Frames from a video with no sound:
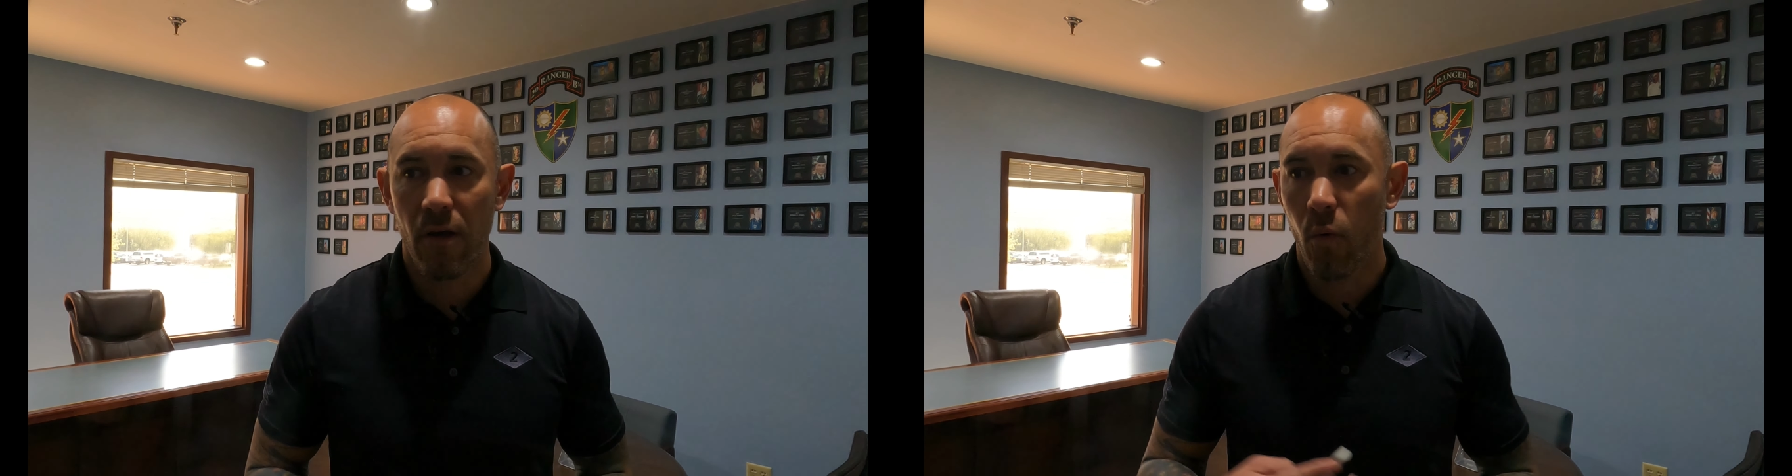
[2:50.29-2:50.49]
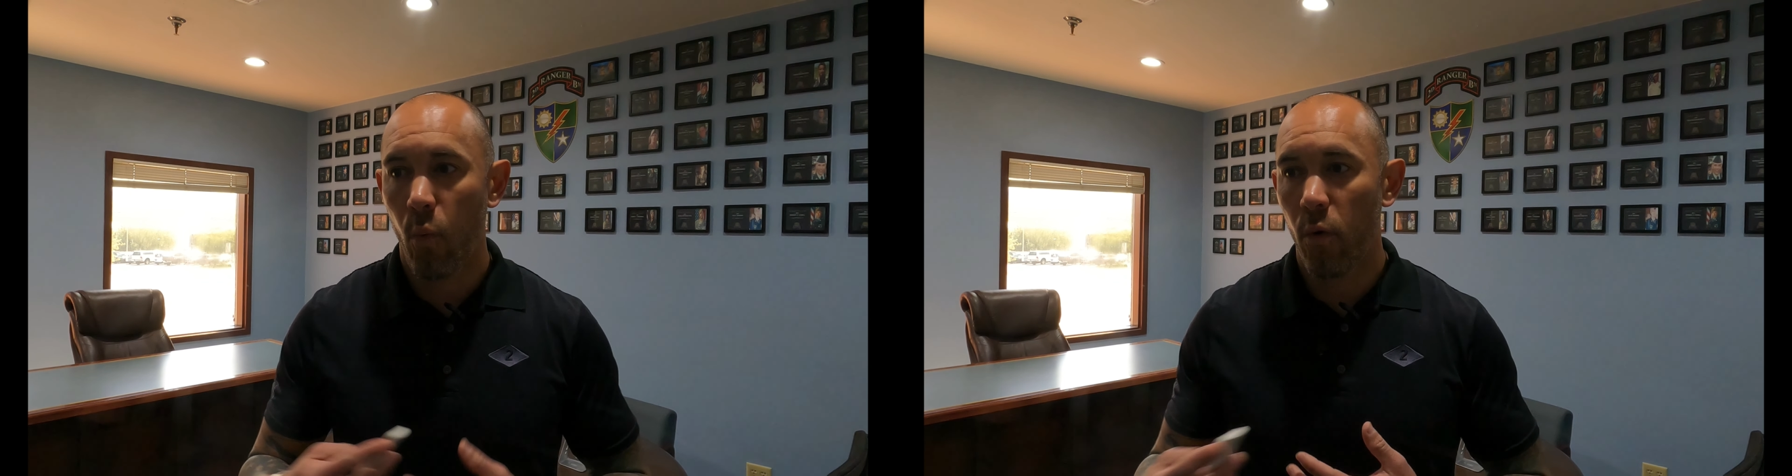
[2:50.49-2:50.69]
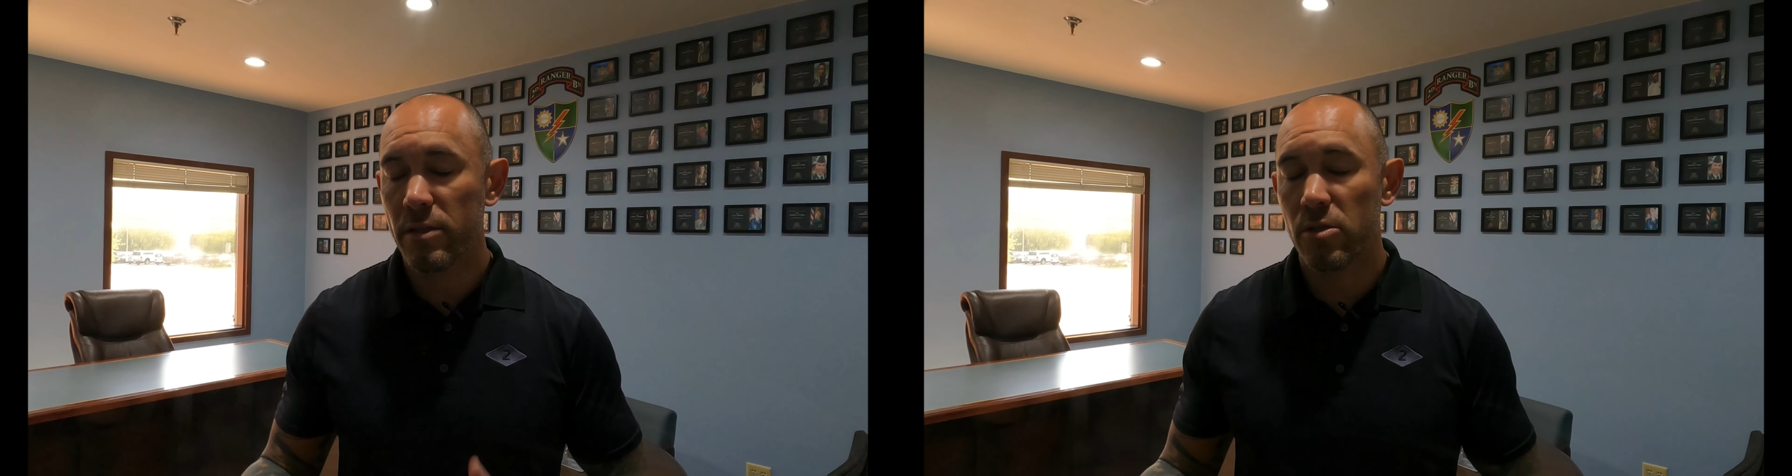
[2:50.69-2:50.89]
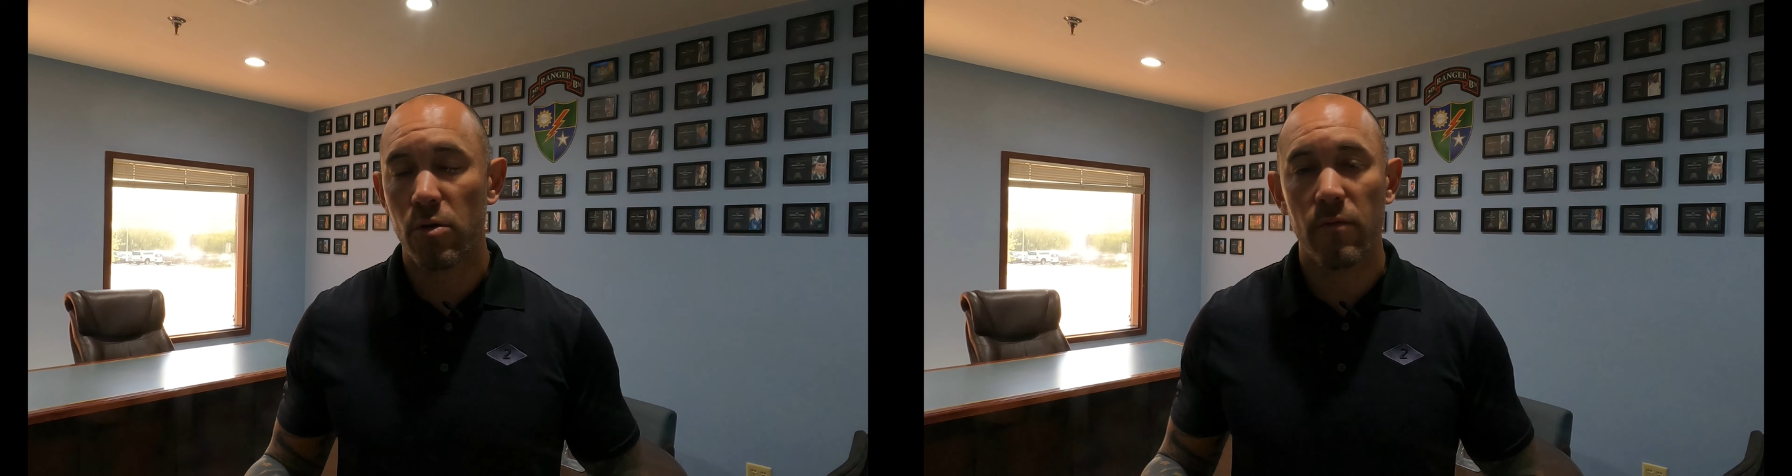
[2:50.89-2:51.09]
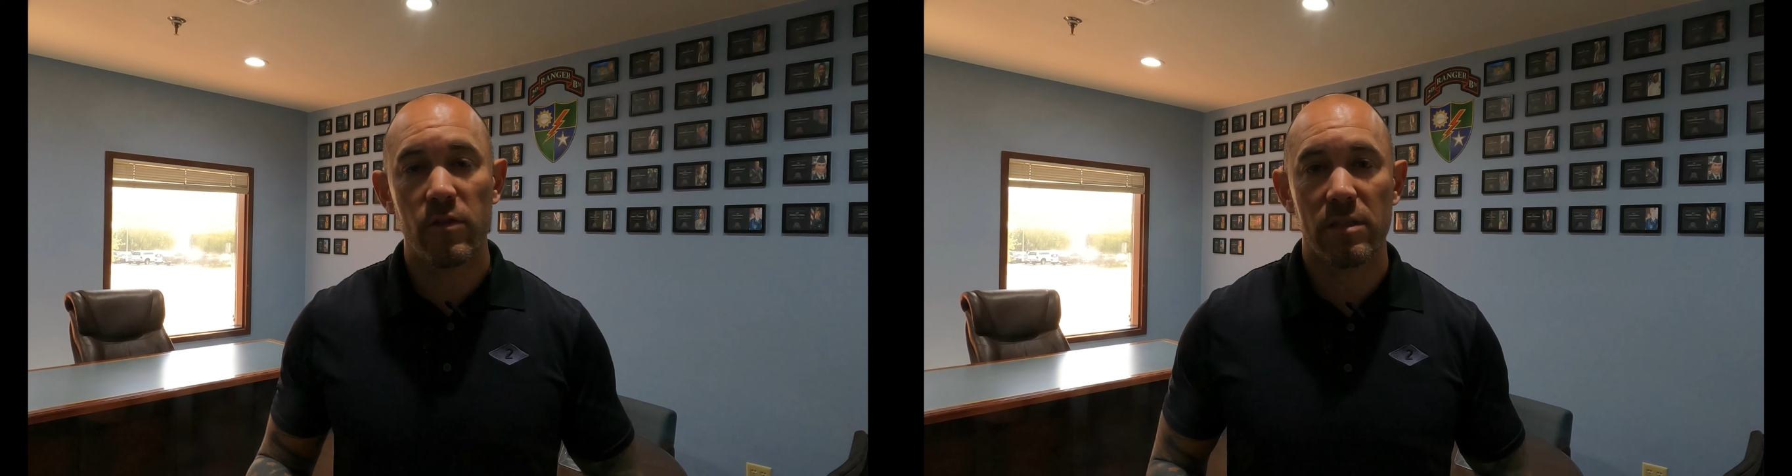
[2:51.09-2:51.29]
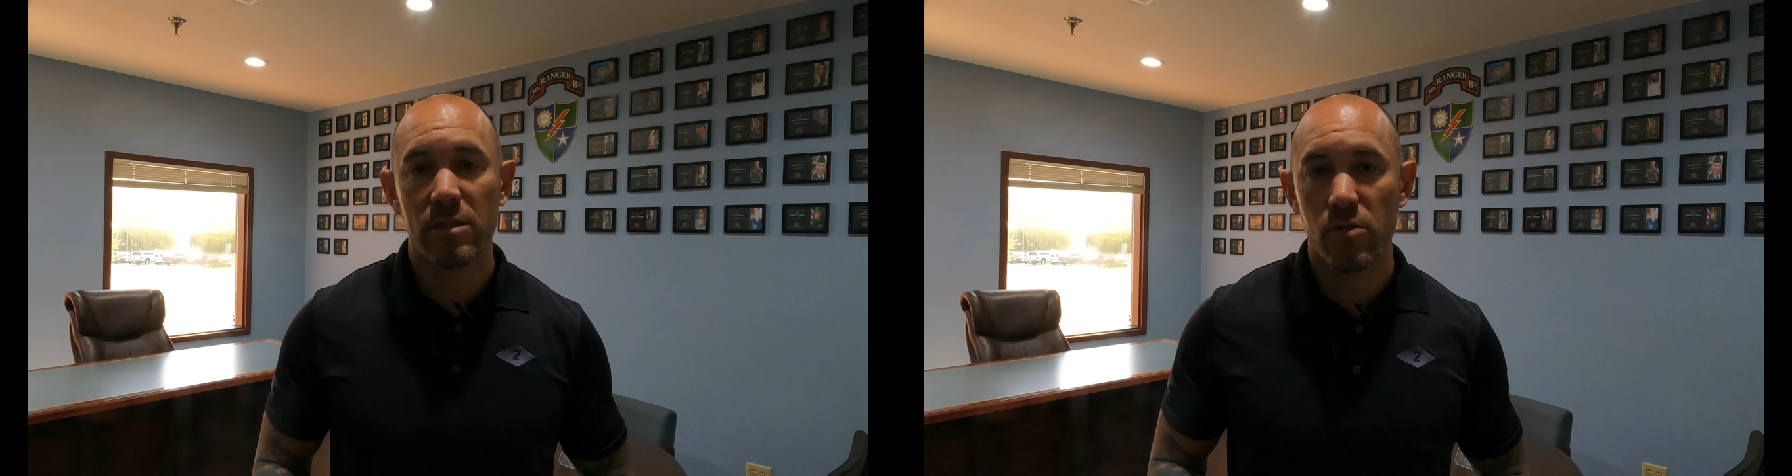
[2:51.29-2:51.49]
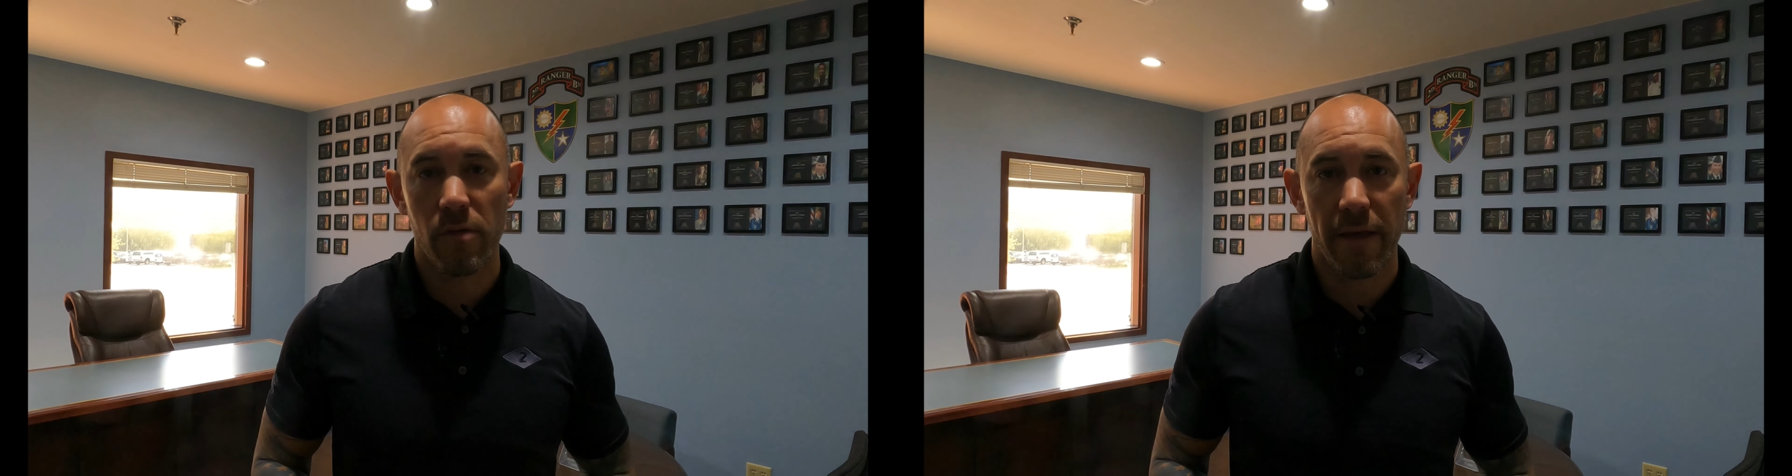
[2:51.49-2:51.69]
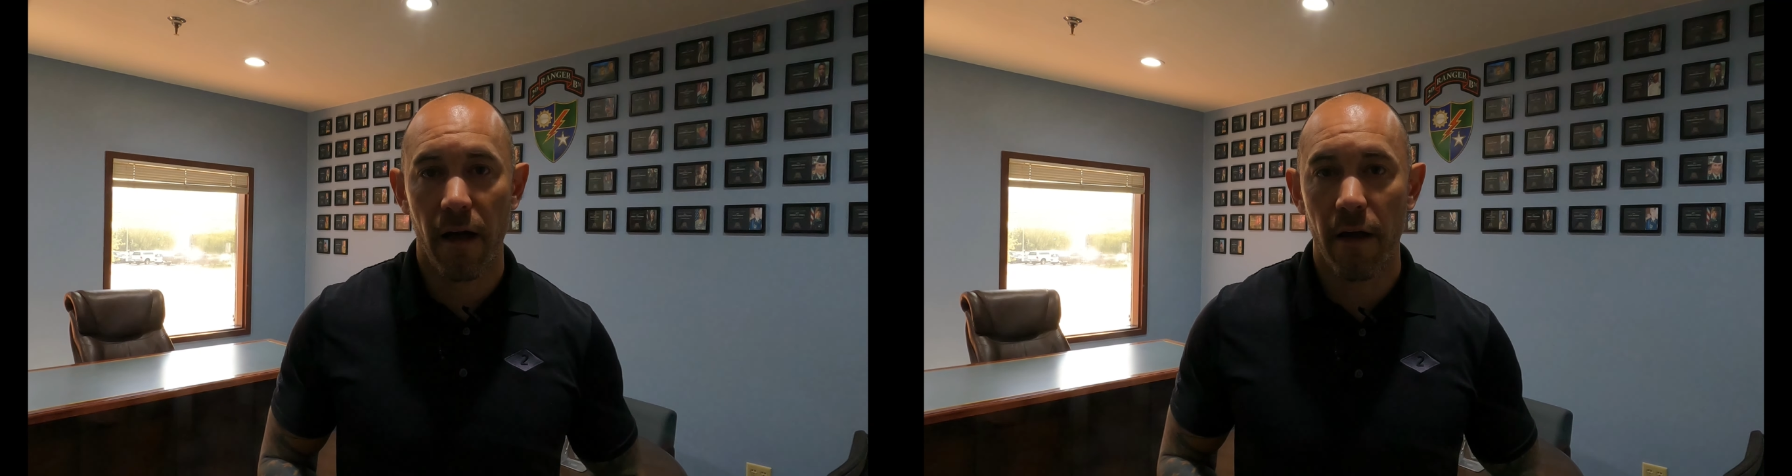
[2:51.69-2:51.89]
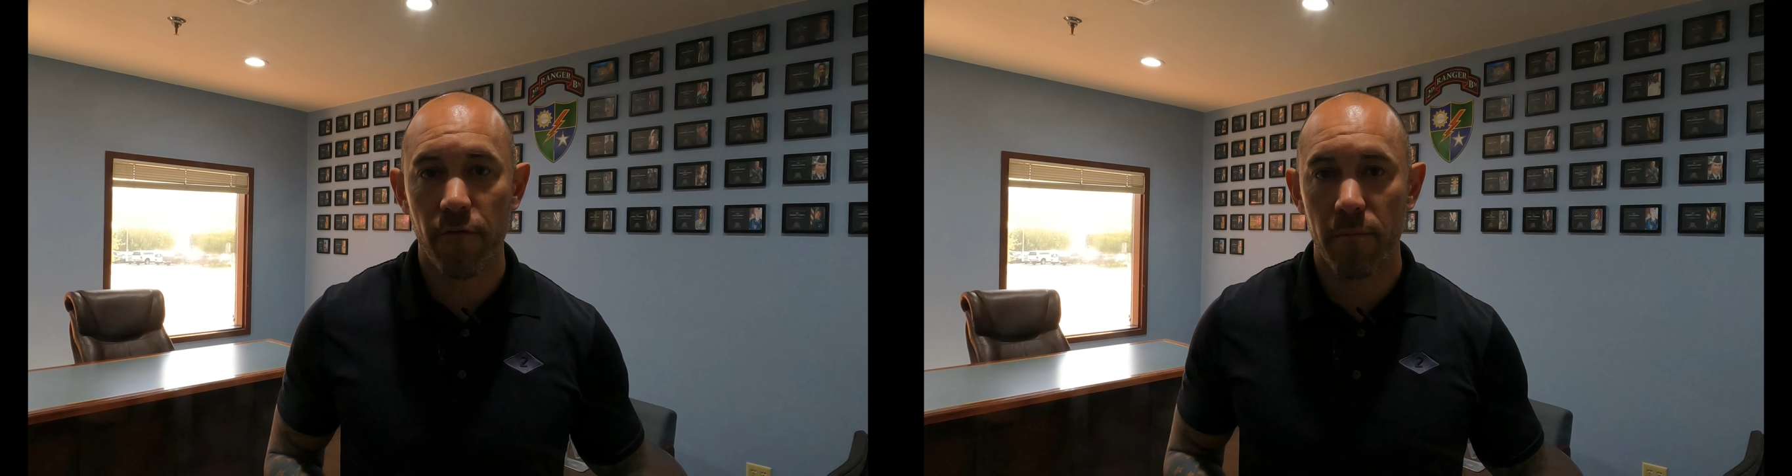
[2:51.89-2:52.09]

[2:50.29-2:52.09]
What services do they offer